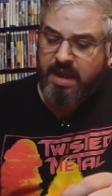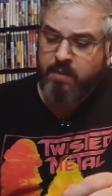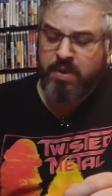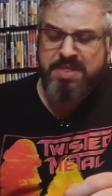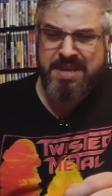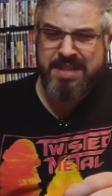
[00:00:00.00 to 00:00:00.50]

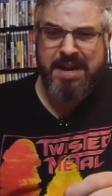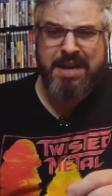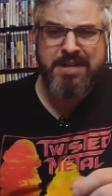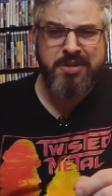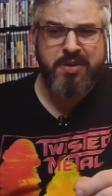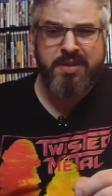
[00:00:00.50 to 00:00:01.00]
And one thing that
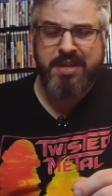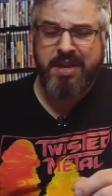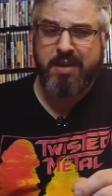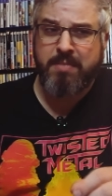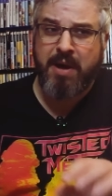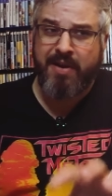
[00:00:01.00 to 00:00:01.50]
I started
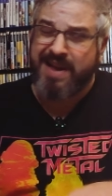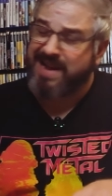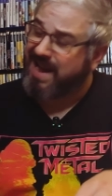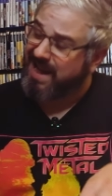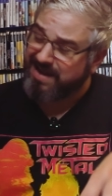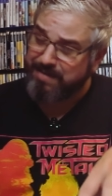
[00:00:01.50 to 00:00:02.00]
thinking about,
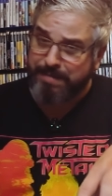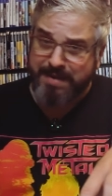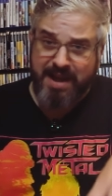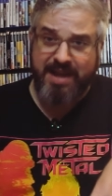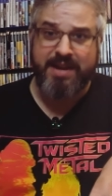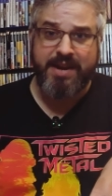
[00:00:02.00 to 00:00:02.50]
and I
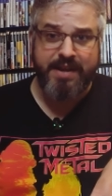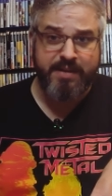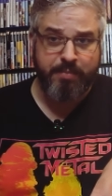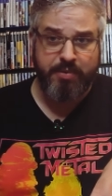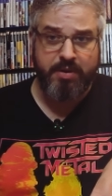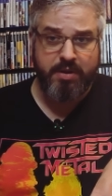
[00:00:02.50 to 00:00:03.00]
am not an
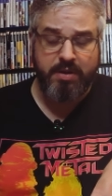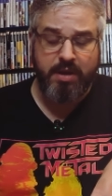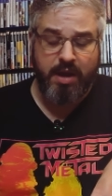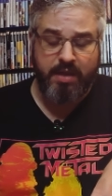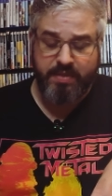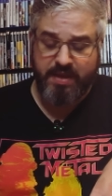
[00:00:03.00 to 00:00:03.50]
expert
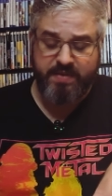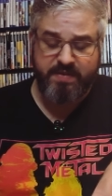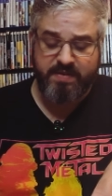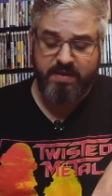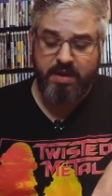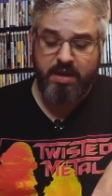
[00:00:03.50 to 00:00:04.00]
on
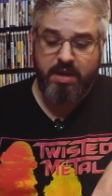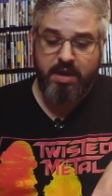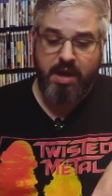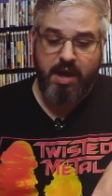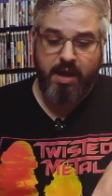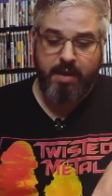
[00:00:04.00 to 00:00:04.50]
this,
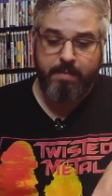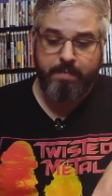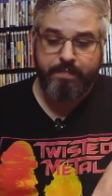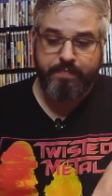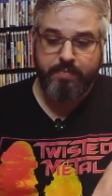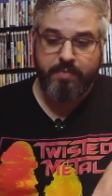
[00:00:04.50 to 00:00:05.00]

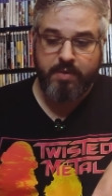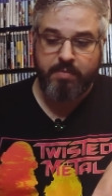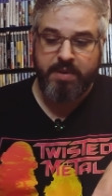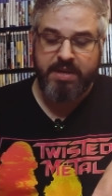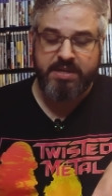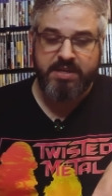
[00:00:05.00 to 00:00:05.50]
um,
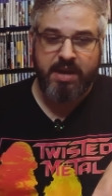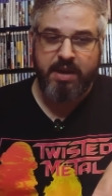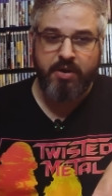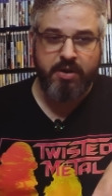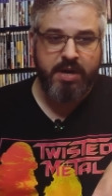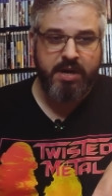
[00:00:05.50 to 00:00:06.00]
but
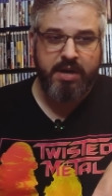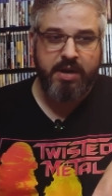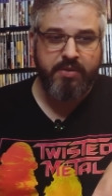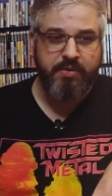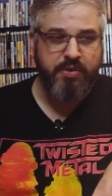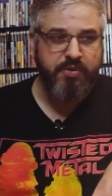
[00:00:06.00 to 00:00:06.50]
I heard it
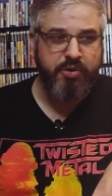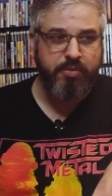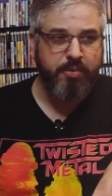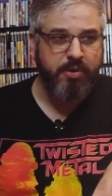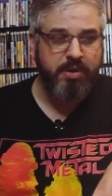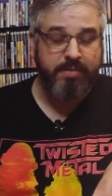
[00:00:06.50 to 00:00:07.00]
another
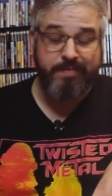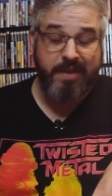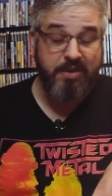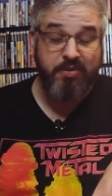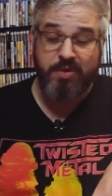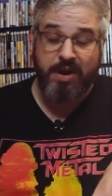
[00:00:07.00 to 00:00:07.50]
YouTuber.
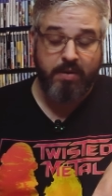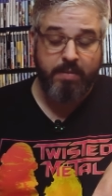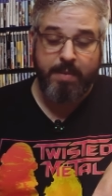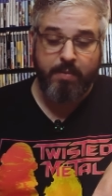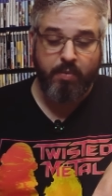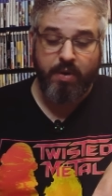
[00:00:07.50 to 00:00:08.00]
I do not
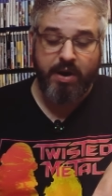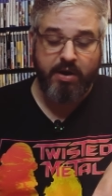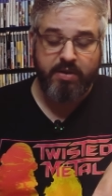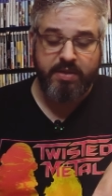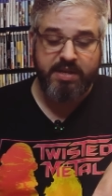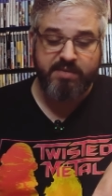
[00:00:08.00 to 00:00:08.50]
remember where
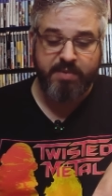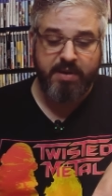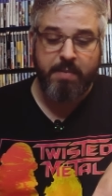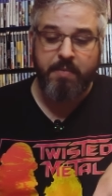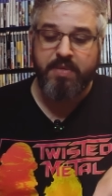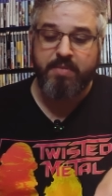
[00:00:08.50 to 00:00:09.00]
I heard this, but
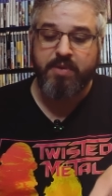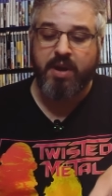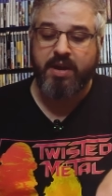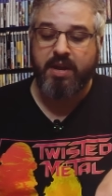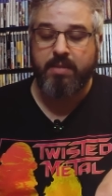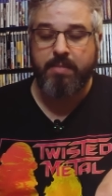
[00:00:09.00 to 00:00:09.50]
I remember them
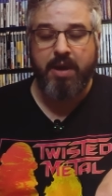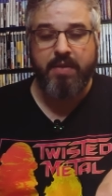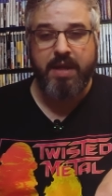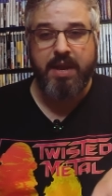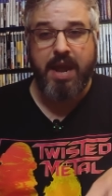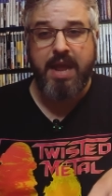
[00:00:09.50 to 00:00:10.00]
talking
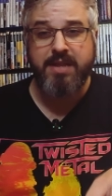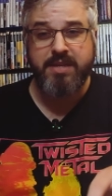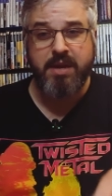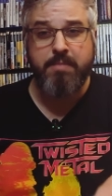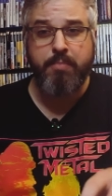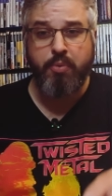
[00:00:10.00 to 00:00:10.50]
about that at
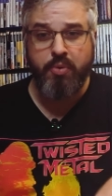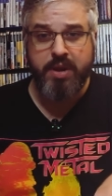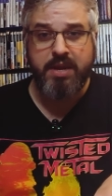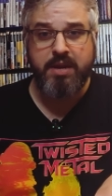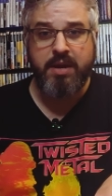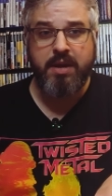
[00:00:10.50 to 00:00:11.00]
some
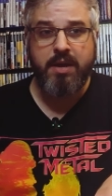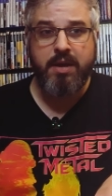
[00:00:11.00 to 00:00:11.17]
point